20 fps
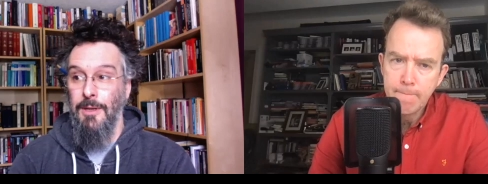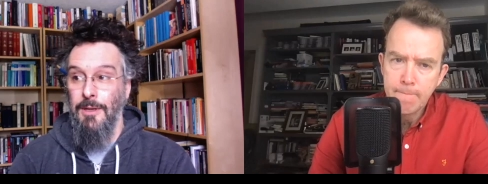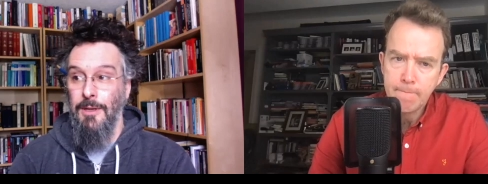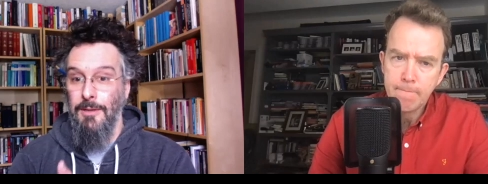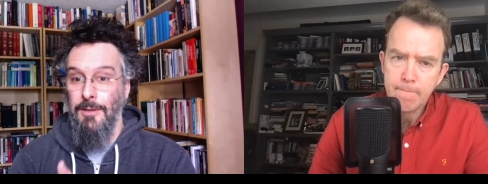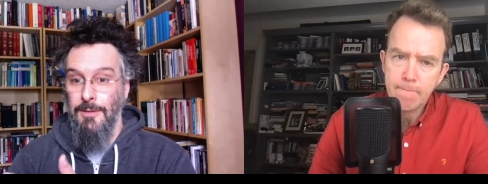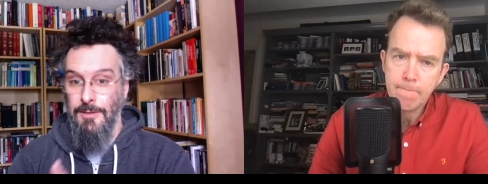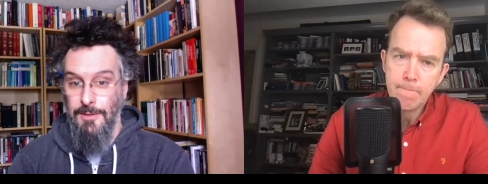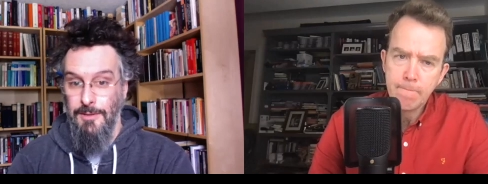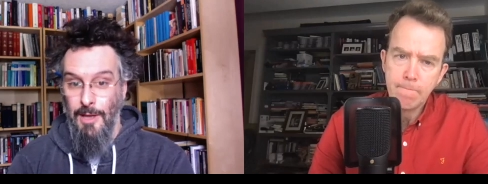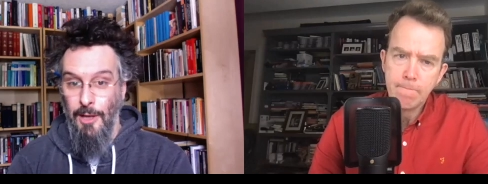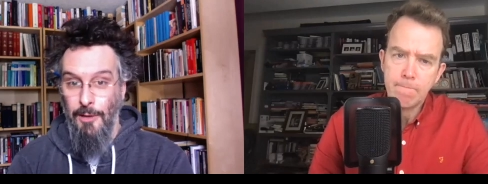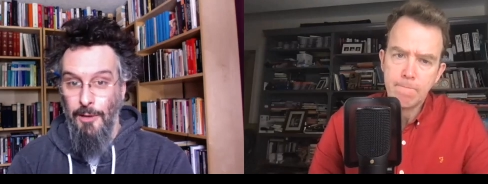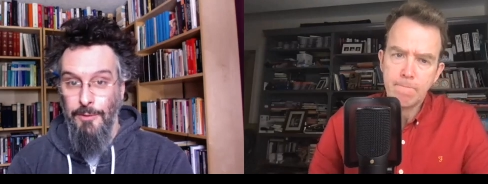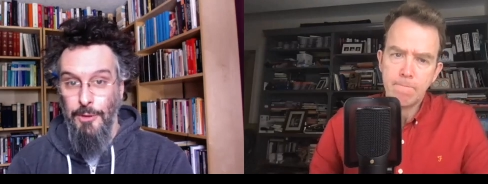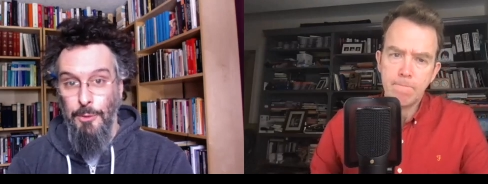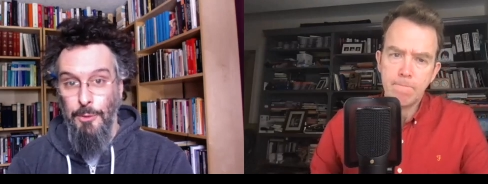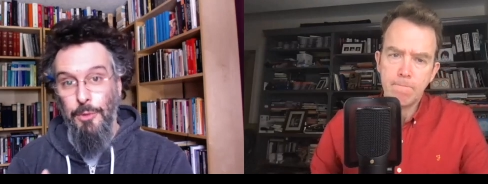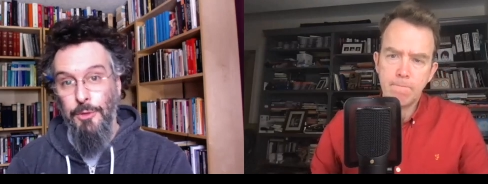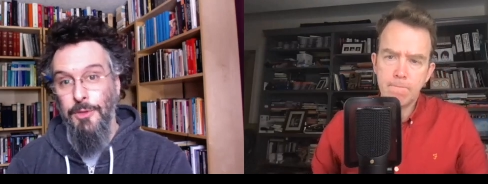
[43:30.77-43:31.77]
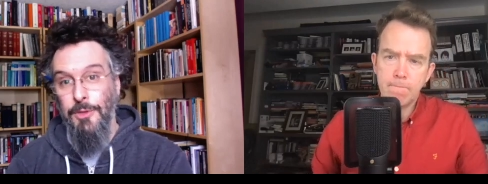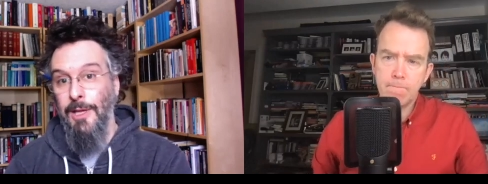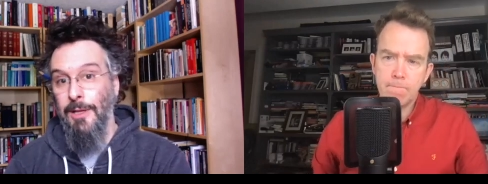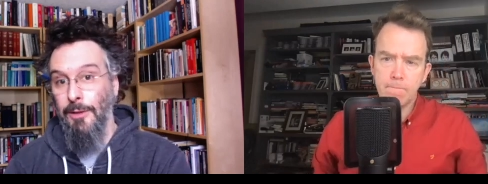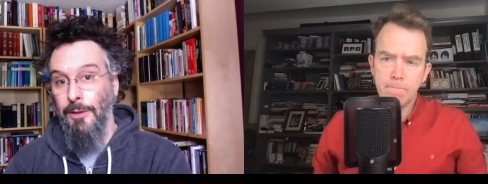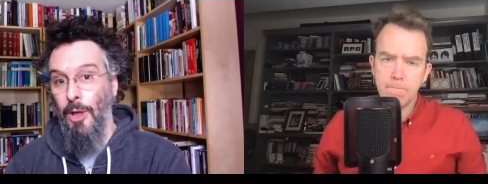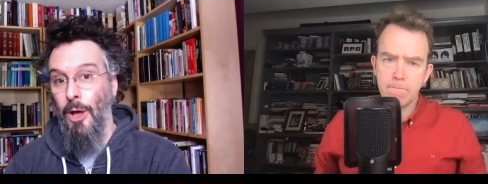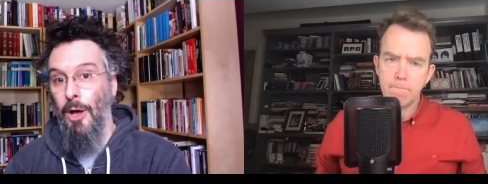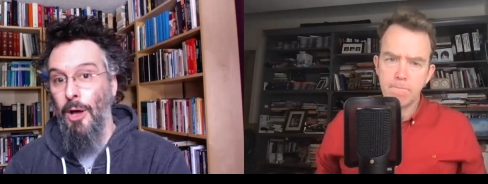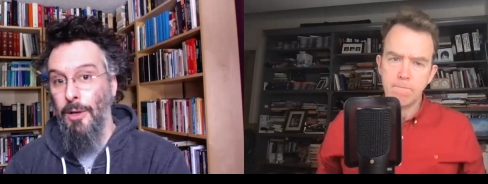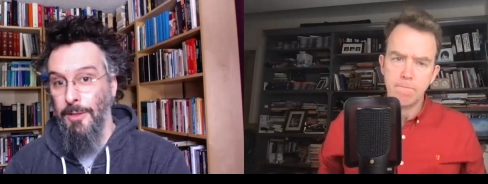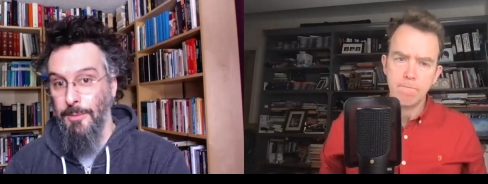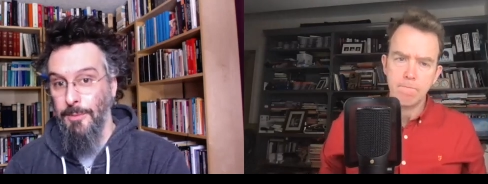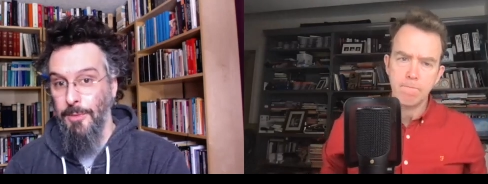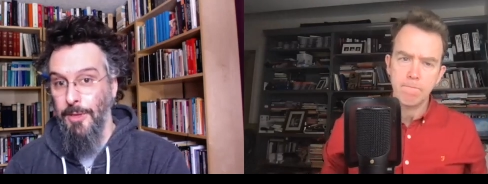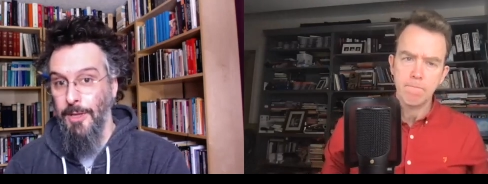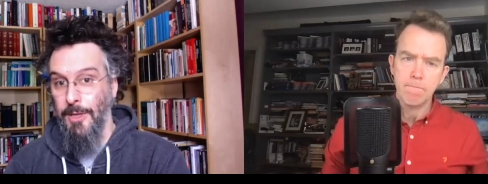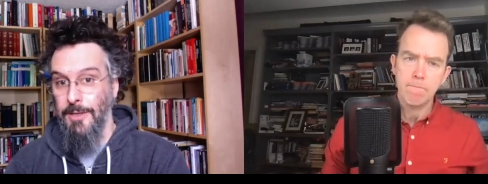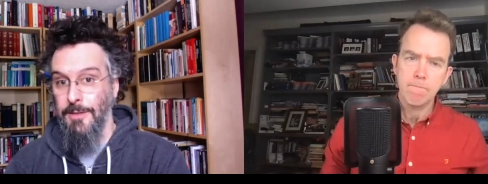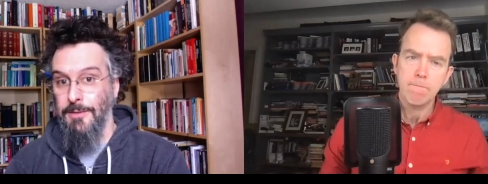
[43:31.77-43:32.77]
Speaker 1: solve it or put that law in
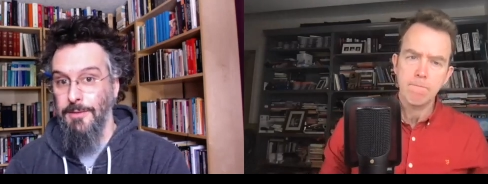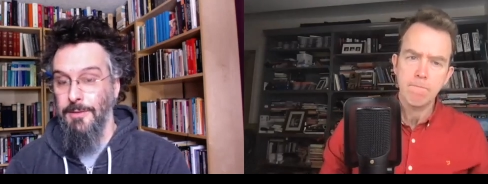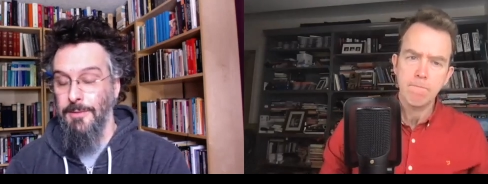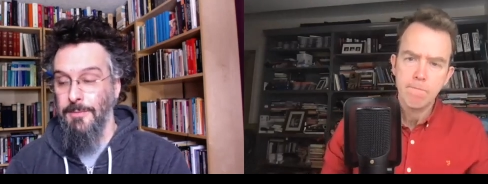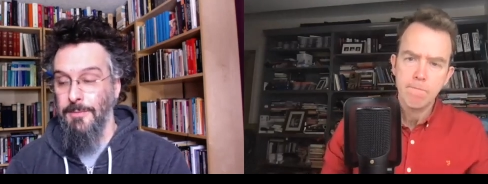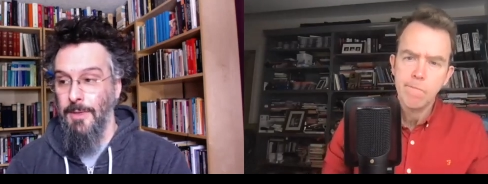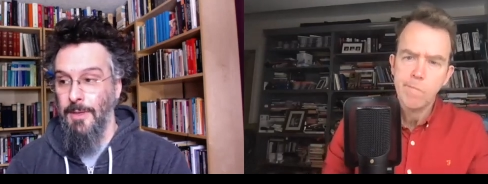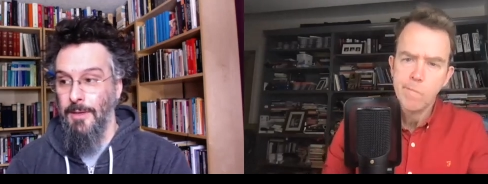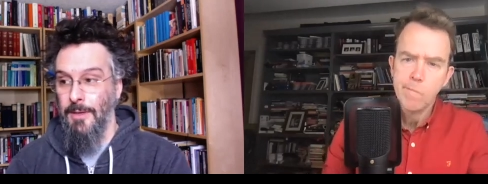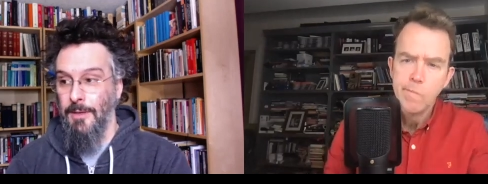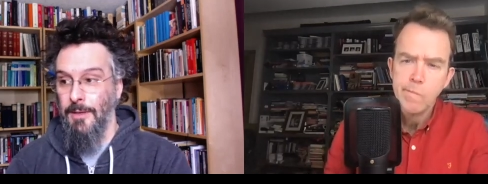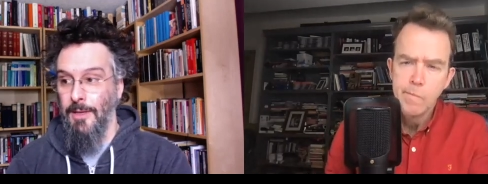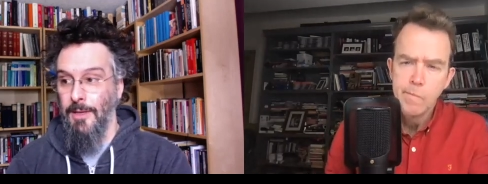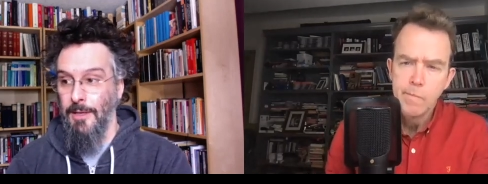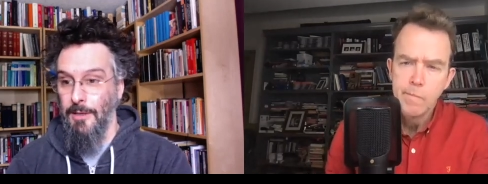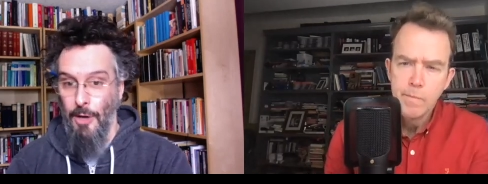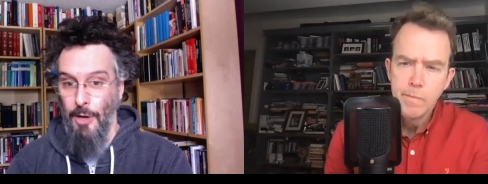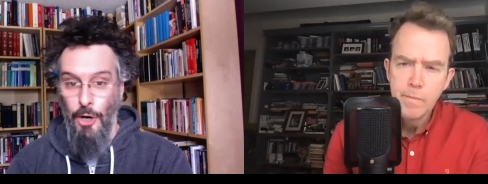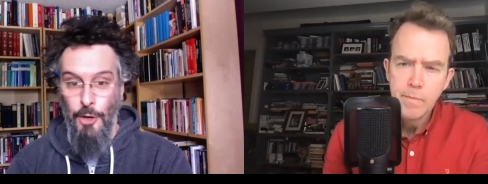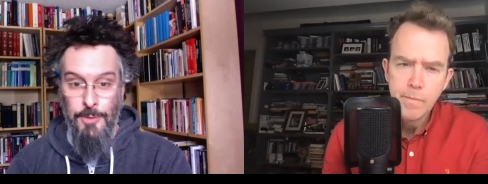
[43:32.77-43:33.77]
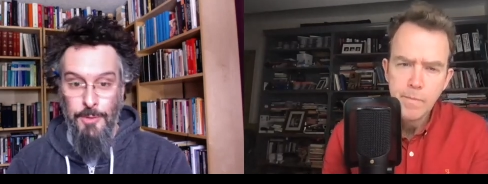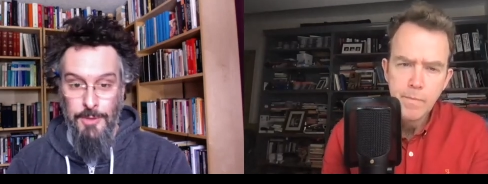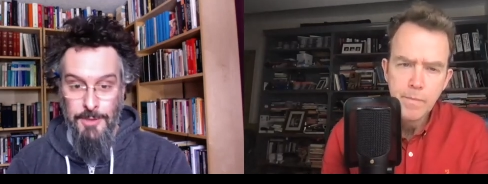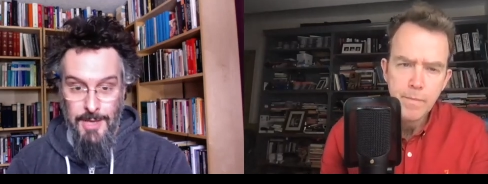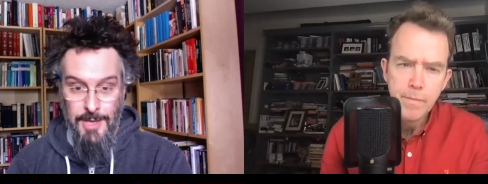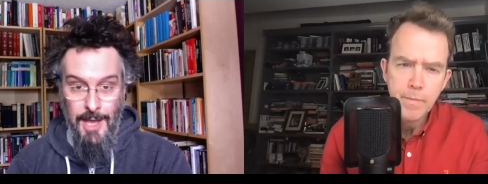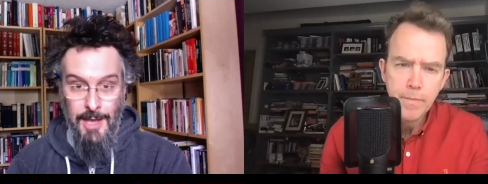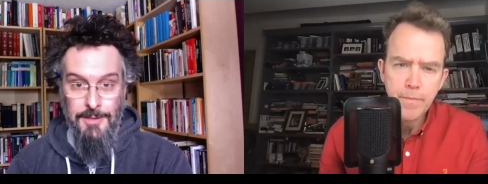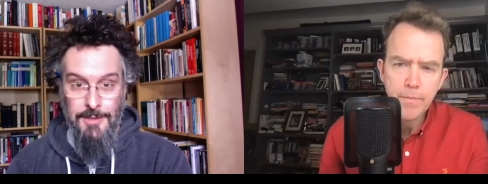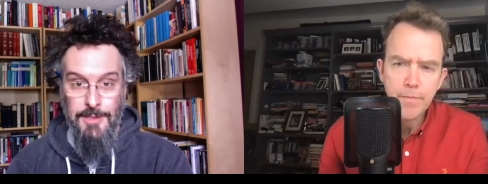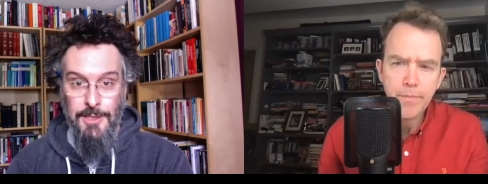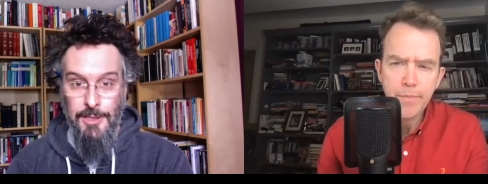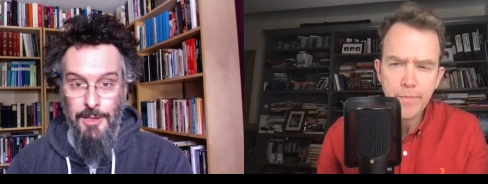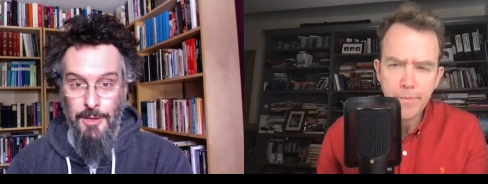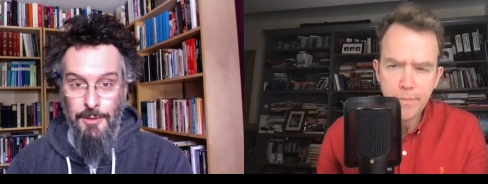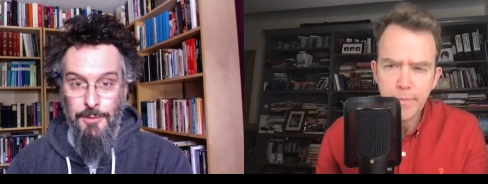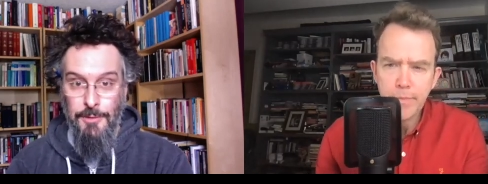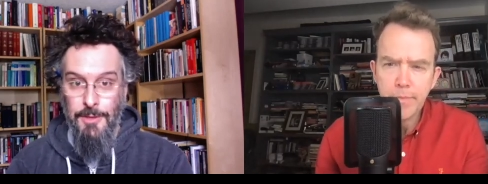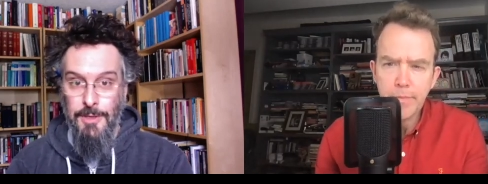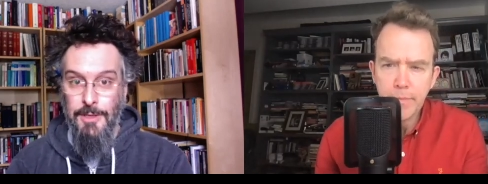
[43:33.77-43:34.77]
place like carbon taxing and
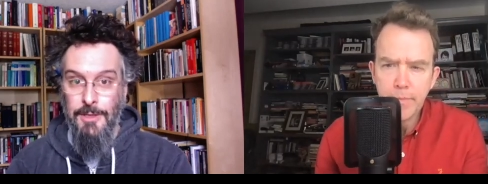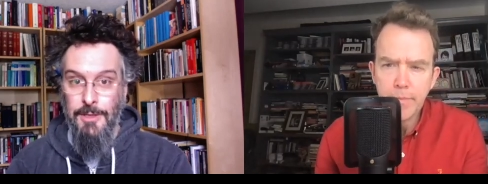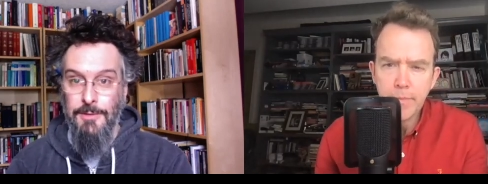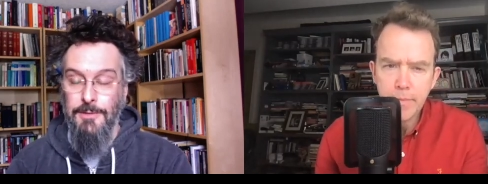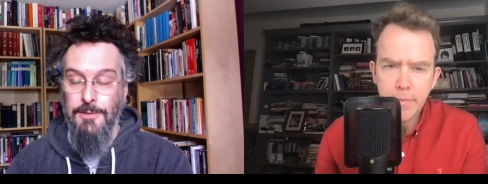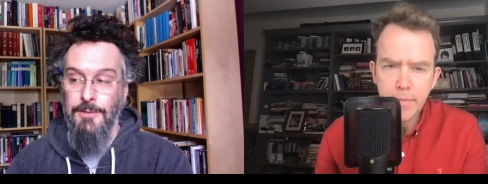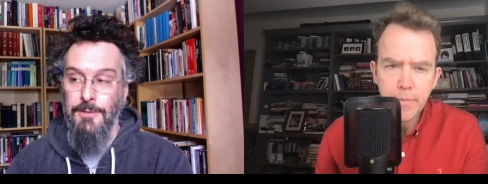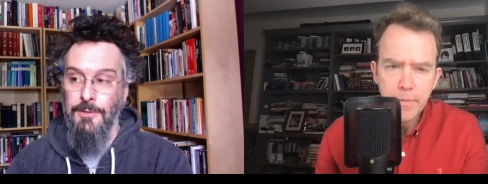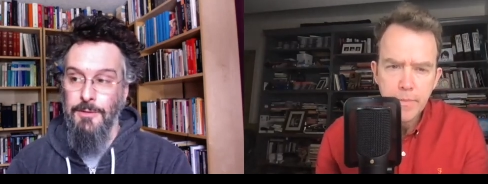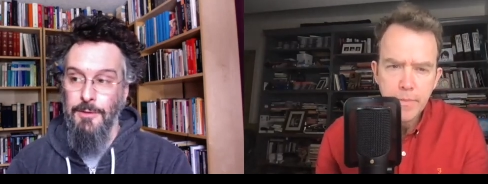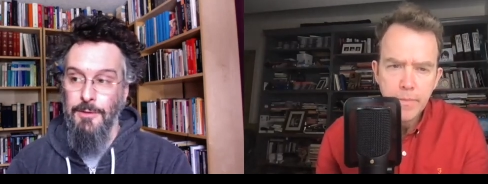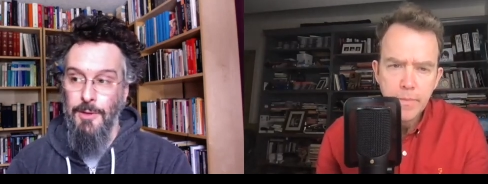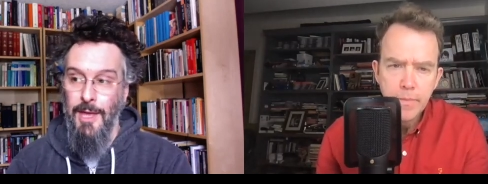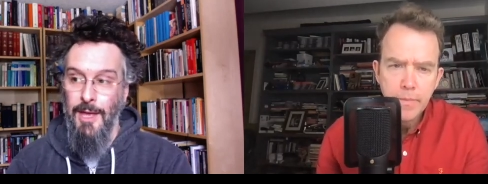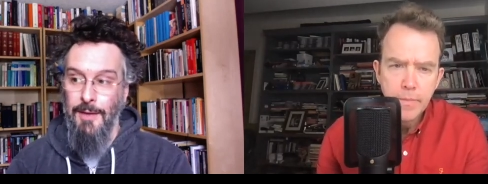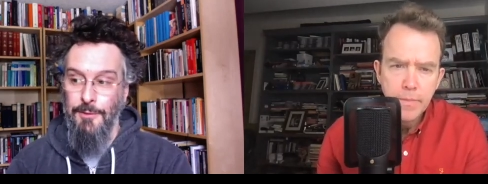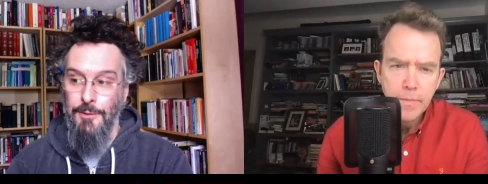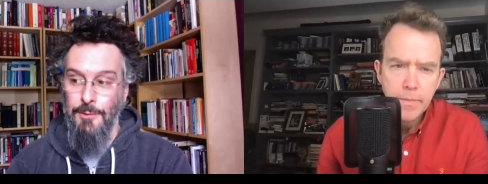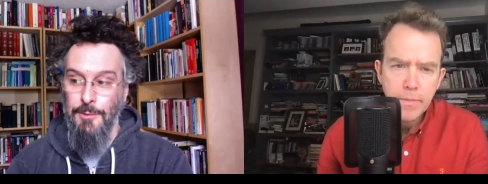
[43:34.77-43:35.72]
other things you'll have to